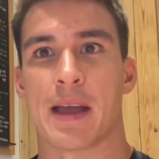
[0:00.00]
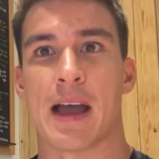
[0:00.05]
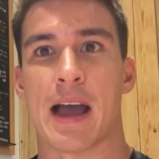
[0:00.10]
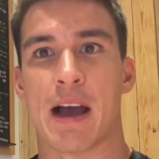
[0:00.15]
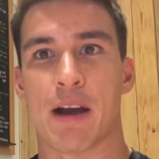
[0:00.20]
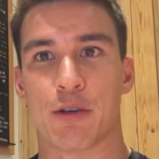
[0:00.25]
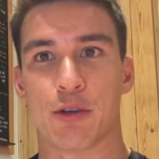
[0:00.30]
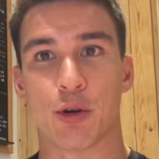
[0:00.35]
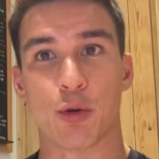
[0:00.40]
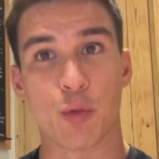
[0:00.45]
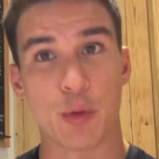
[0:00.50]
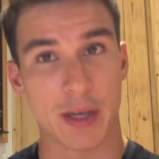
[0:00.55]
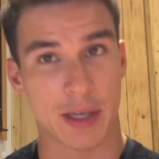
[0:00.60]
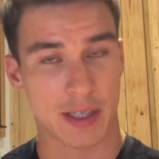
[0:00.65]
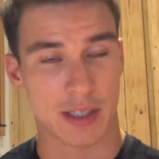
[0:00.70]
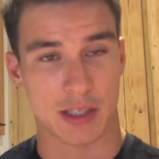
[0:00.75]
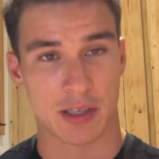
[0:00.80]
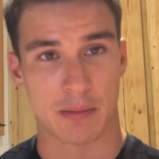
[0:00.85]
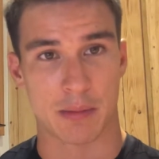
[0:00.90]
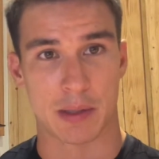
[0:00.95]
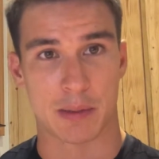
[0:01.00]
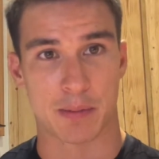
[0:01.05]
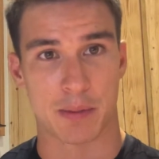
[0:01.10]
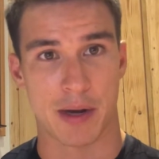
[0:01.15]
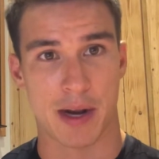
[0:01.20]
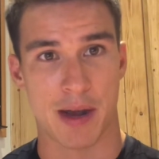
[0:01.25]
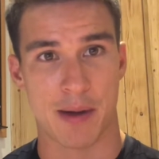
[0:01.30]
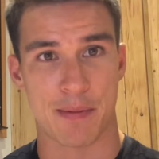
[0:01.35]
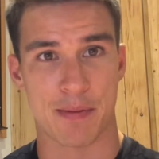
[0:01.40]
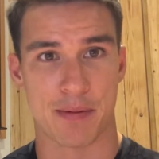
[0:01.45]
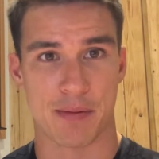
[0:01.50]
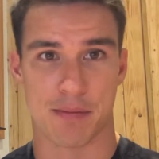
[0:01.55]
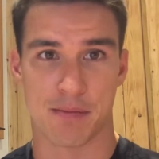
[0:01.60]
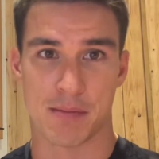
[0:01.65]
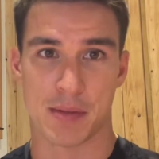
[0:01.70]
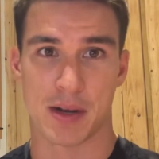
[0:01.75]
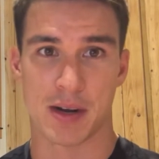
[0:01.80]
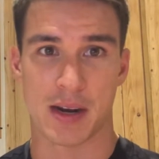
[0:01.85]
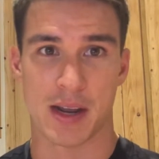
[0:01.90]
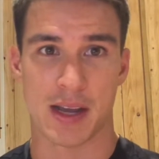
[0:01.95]
How your week is going to be split up:
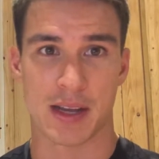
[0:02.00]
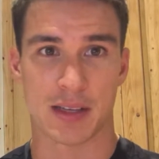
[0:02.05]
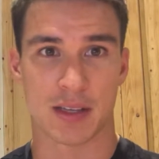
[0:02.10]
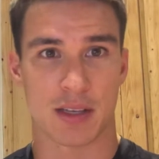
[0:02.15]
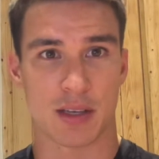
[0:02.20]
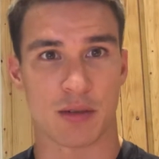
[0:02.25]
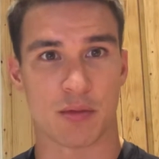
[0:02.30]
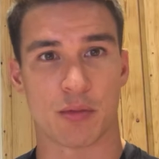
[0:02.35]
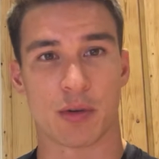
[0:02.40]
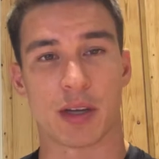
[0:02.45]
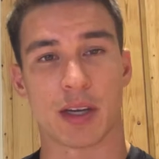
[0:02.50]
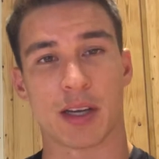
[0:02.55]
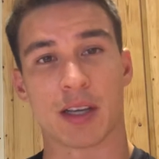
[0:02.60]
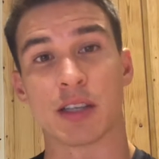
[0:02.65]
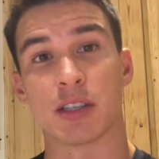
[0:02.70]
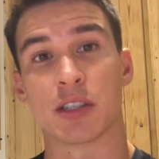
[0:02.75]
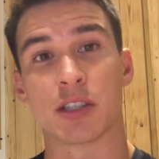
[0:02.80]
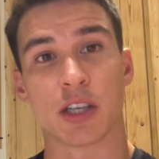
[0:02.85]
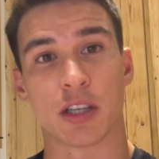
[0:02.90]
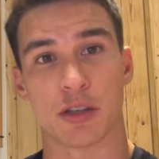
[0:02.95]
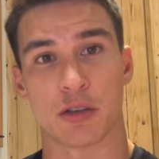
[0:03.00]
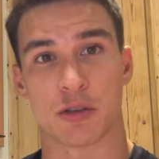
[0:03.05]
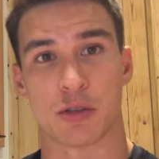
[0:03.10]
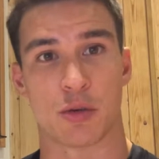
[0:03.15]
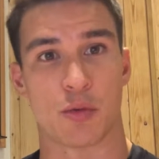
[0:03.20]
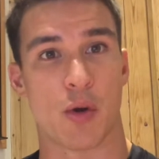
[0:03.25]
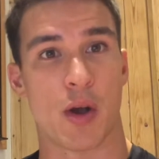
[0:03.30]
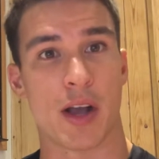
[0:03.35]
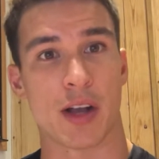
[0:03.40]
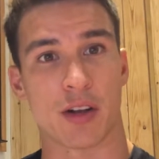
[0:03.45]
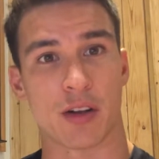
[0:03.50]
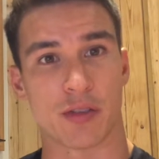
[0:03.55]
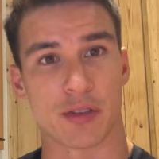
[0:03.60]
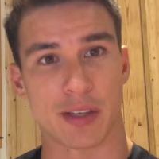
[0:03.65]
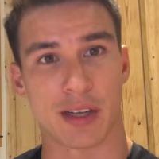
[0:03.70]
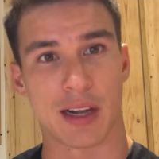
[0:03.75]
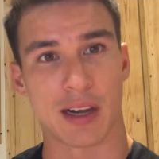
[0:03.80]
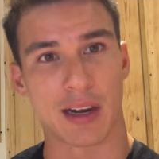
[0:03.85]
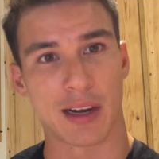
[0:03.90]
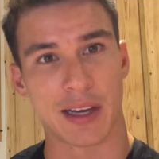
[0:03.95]
Mondays, we're going to continue to work on the
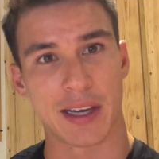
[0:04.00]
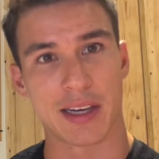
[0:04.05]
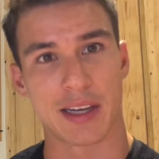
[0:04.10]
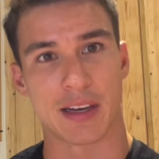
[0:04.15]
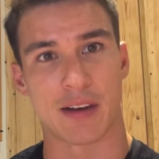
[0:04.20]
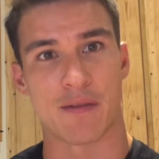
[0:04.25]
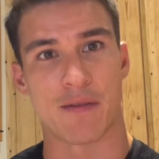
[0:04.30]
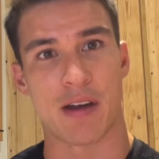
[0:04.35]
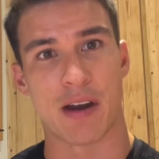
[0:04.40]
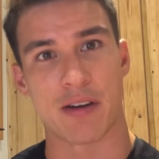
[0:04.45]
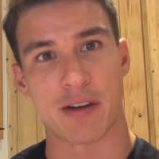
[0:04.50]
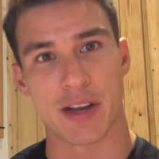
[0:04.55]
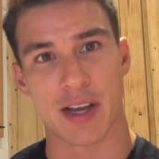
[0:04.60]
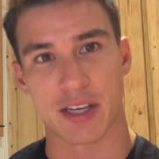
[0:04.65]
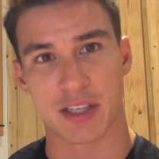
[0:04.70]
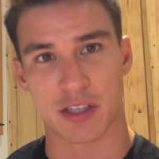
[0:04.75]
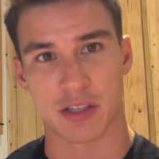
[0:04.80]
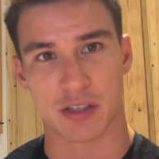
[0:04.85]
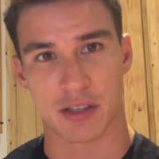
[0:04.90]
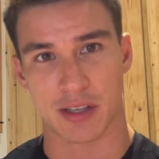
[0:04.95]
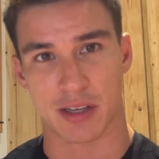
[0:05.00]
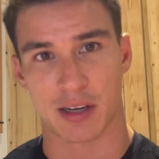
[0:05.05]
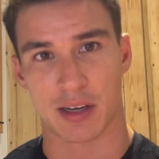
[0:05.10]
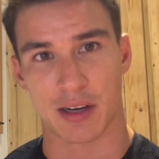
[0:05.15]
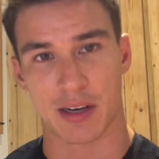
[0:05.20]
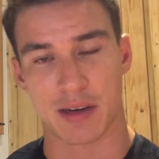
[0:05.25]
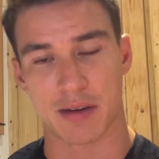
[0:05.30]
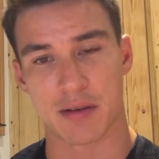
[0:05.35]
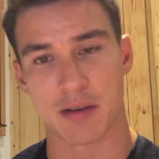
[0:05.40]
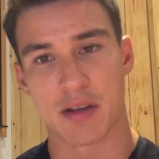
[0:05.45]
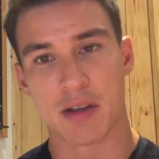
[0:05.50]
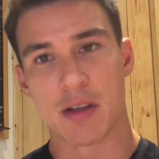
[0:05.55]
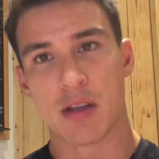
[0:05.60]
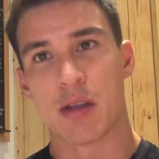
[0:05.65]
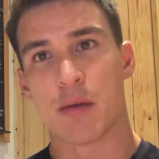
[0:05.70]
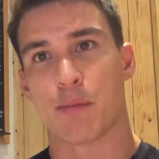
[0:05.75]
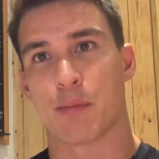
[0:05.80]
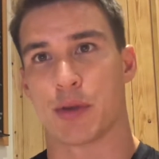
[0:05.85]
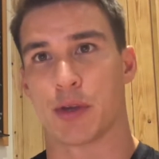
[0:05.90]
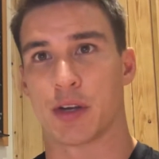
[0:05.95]
clean and the variations of the clean,
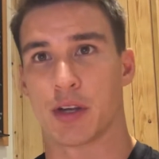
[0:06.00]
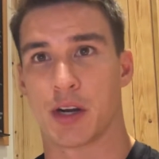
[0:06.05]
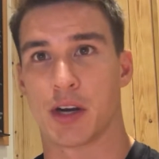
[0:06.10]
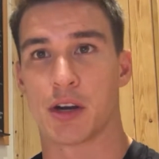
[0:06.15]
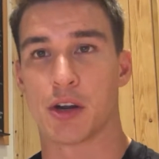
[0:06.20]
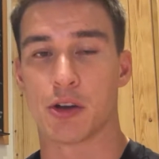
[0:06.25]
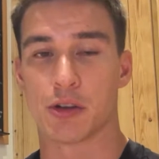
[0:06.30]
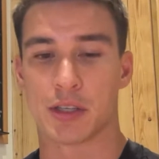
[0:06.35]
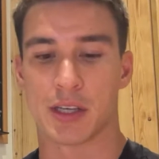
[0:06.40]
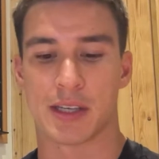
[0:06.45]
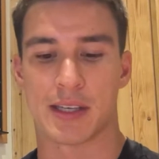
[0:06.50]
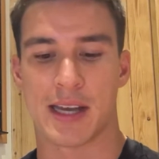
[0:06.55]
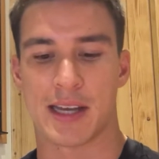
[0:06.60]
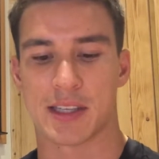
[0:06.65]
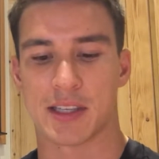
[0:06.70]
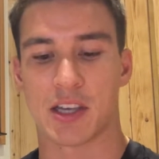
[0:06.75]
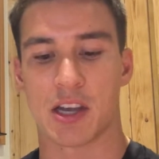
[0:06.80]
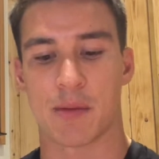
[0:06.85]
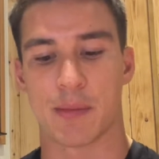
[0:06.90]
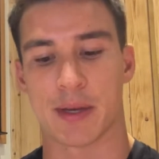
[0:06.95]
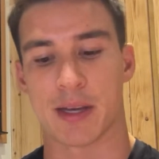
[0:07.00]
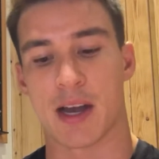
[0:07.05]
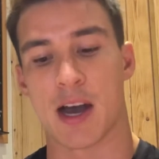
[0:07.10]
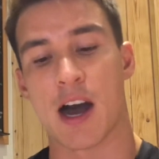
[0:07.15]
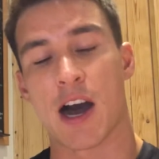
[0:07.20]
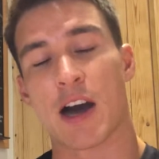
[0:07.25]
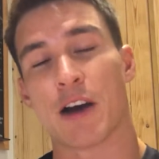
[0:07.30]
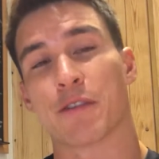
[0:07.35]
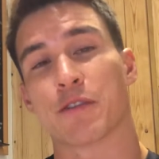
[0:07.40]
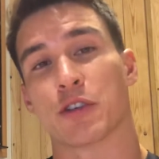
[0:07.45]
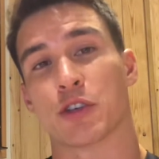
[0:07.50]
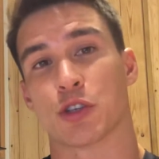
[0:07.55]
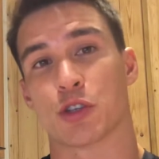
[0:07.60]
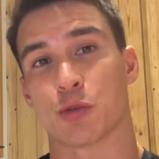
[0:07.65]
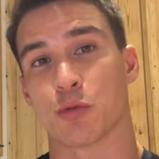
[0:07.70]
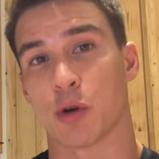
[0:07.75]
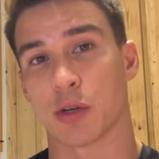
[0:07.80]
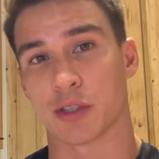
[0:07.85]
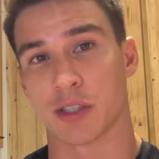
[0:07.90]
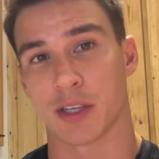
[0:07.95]
but you're going to notice that's coming after
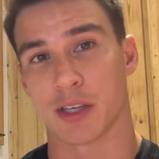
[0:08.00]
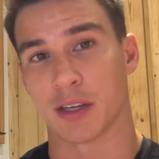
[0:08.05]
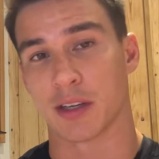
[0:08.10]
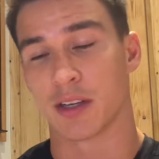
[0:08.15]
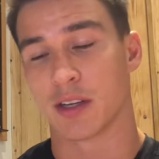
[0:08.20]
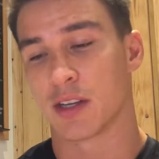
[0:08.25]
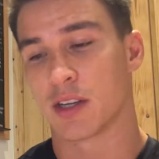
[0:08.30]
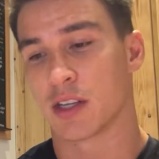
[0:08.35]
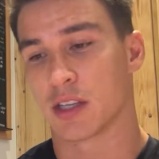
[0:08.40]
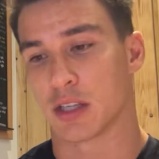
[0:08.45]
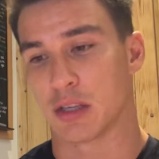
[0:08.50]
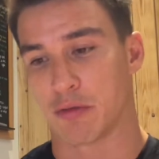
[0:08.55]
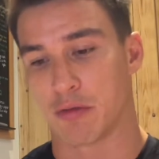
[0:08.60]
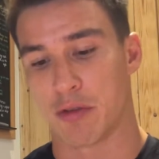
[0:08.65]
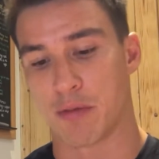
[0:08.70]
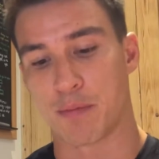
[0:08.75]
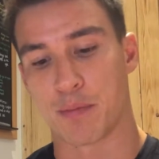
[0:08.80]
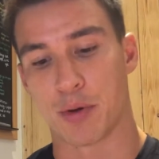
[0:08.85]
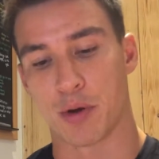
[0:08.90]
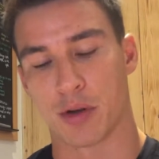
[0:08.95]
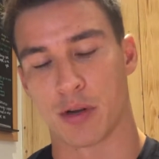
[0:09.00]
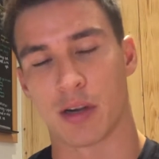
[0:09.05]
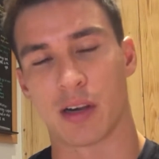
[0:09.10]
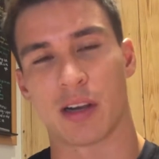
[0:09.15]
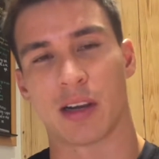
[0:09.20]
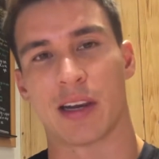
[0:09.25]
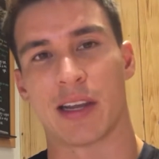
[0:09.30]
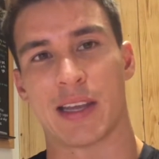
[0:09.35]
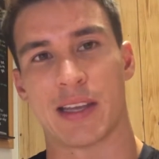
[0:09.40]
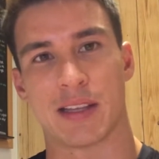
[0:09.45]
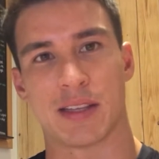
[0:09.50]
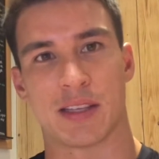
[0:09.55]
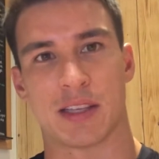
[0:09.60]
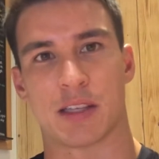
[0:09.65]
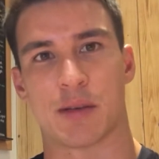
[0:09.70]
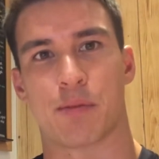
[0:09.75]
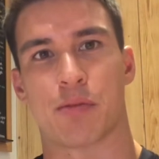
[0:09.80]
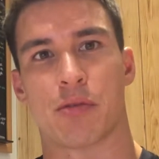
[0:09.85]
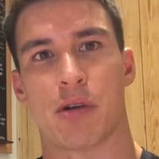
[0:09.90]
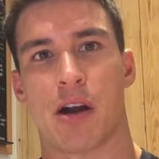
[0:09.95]
squatting. So we put cleans as
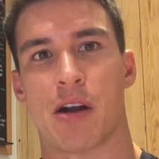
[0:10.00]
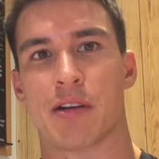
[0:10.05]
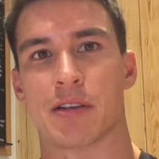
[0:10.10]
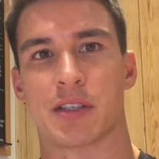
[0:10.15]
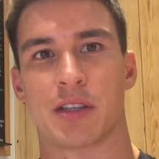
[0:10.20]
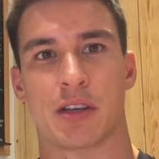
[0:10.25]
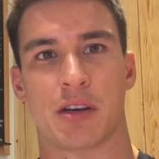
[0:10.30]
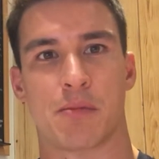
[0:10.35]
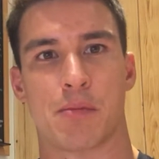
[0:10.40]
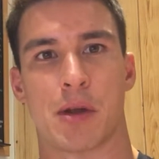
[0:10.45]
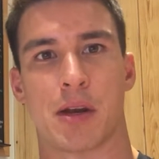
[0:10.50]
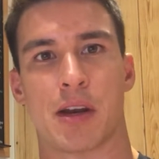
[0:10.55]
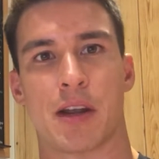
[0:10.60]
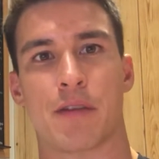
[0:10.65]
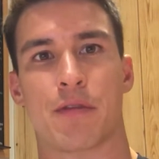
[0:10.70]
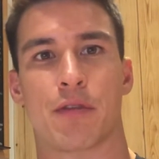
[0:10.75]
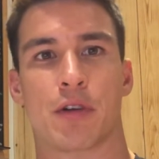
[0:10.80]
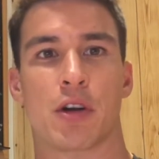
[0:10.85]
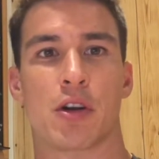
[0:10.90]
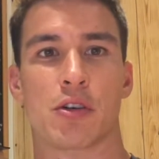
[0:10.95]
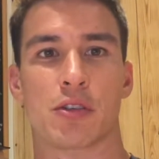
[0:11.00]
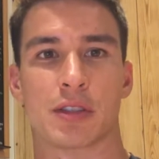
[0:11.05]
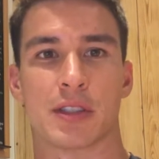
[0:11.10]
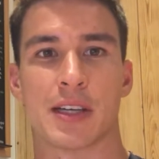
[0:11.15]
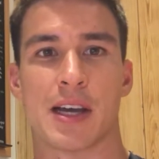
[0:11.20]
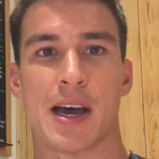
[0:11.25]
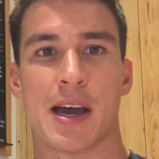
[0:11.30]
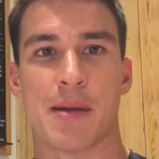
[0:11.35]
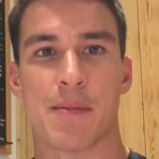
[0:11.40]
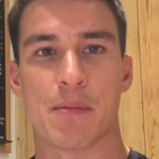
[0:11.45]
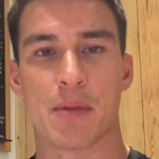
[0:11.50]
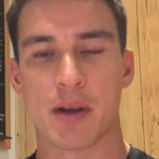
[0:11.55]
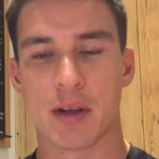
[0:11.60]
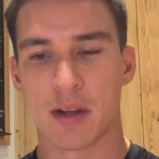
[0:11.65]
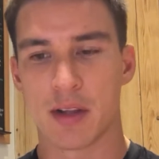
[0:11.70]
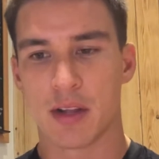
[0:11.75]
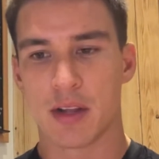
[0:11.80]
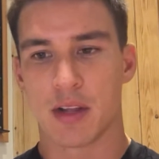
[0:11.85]
a priority on a Monday for a long time.